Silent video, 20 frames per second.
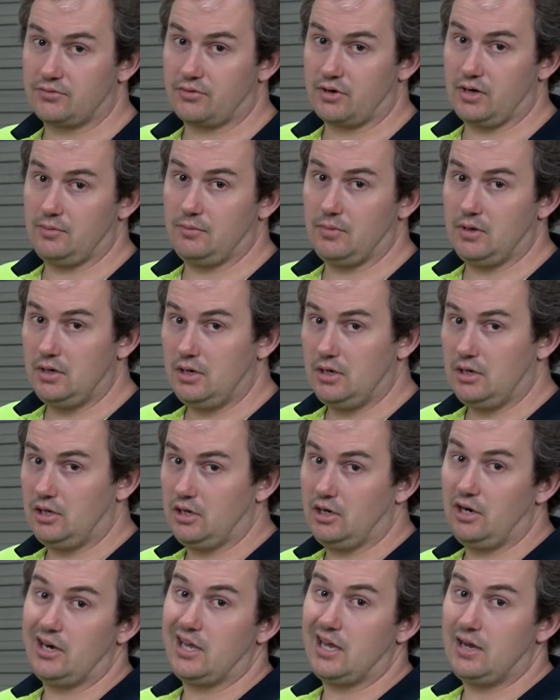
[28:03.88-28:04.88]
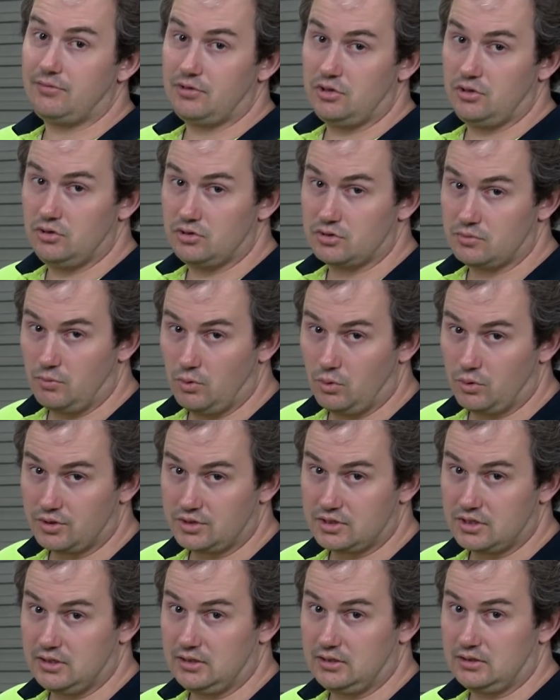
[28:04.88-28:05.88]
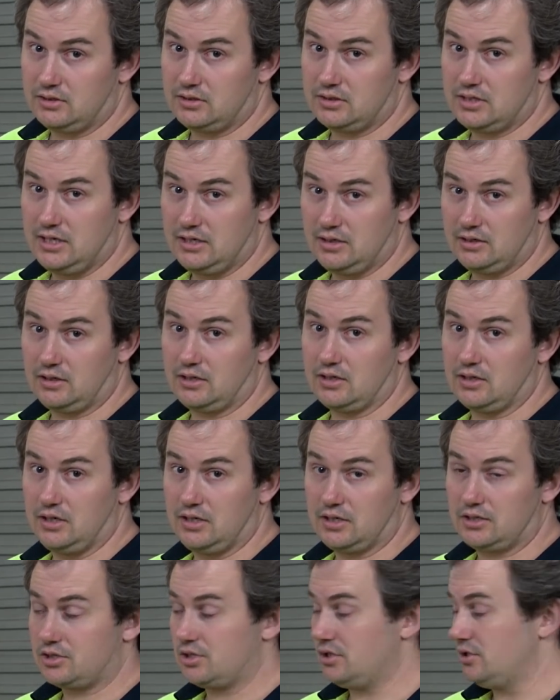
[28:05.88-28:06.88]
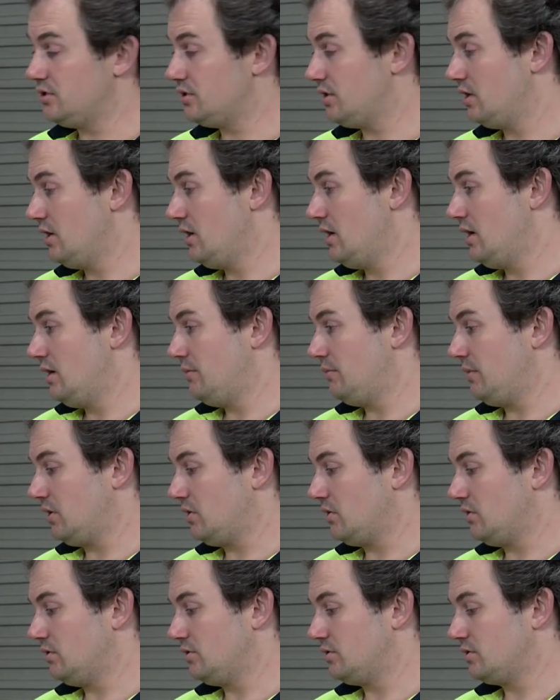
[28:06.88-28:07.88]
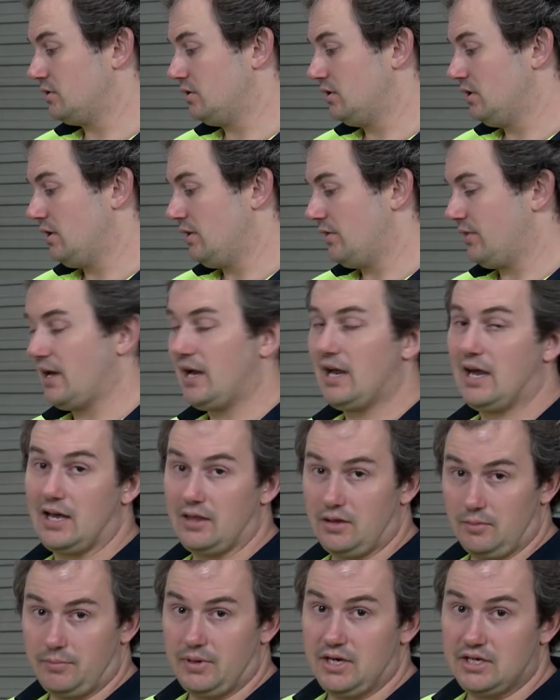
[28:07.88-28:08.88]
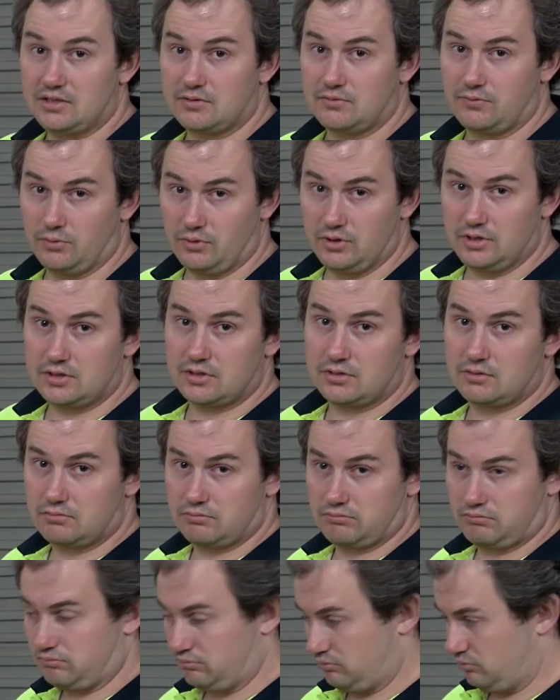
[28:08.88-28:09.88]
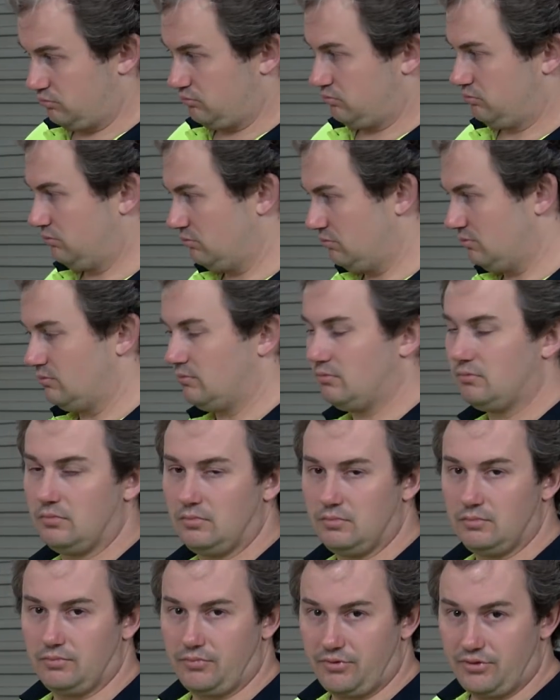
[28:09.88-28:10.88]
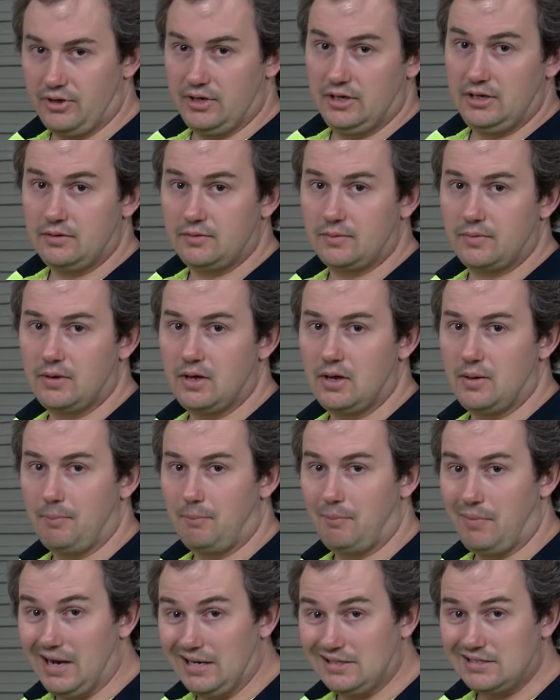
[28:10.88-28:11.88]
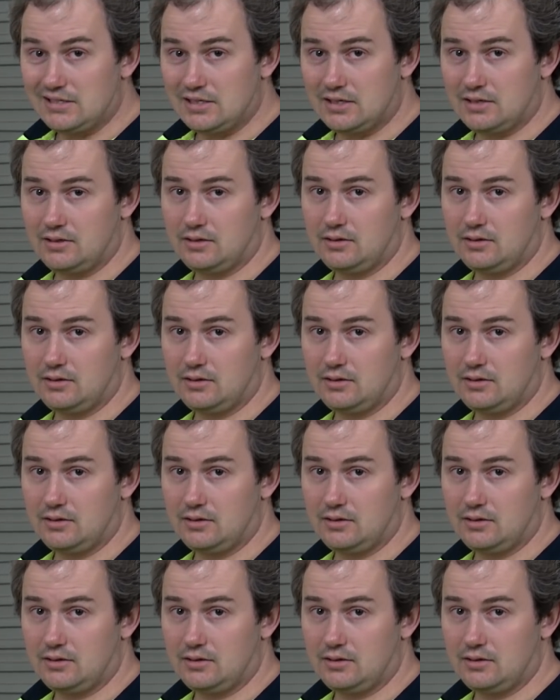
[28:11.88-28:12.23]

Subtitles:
frame. You don't have to use mortise and tenon connections because they are the best for this thing, but